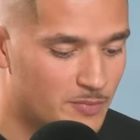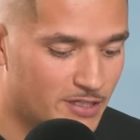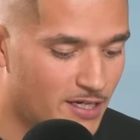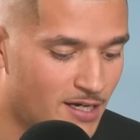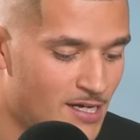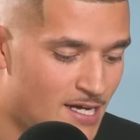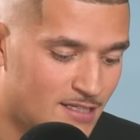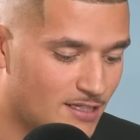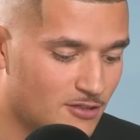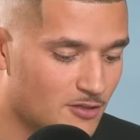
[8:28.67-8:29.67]
But yeah,
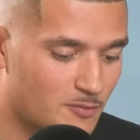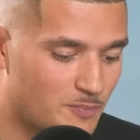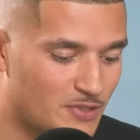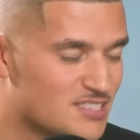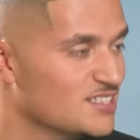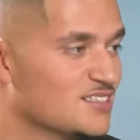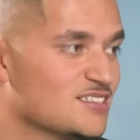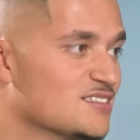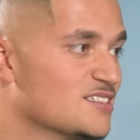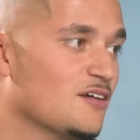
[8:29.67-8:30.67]
they look at
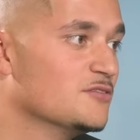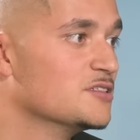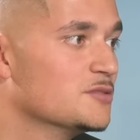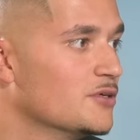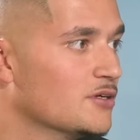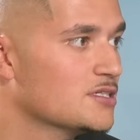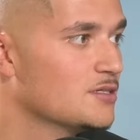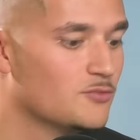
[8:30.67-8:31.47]
sixes and sevens, to be honest.